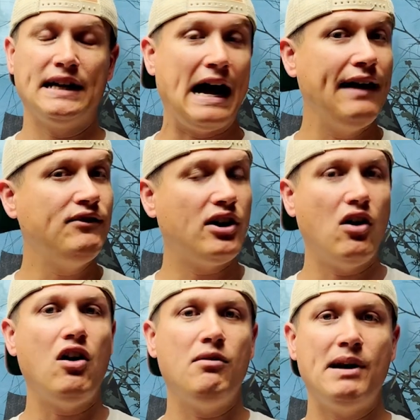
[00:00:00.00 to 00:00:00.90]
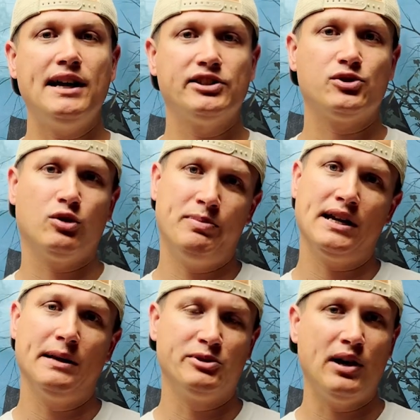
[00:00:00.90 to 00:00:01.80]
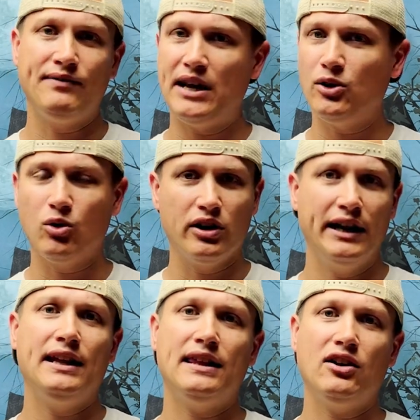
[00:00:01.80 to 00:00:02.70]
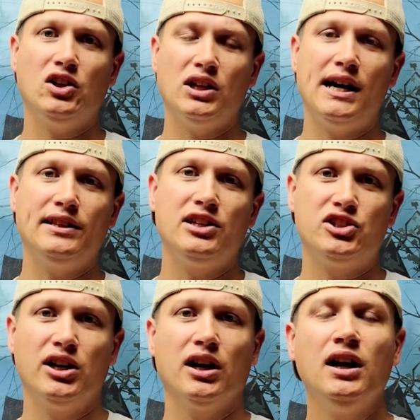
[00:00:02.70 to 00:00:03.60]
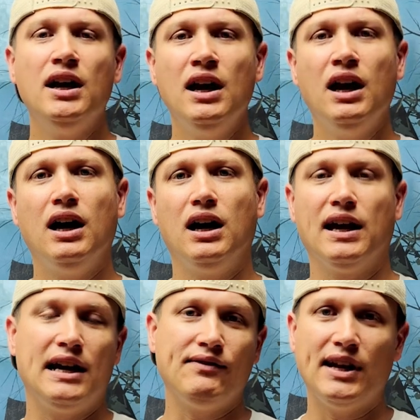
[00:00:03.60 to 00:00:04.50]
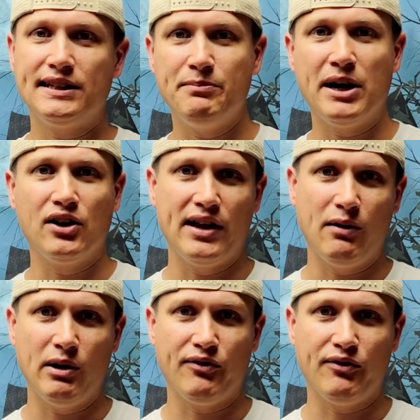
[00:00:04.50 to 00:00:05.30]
I've done all mine store pickup, so I've not ordered anything online this year, uh, and I've liked it better that way.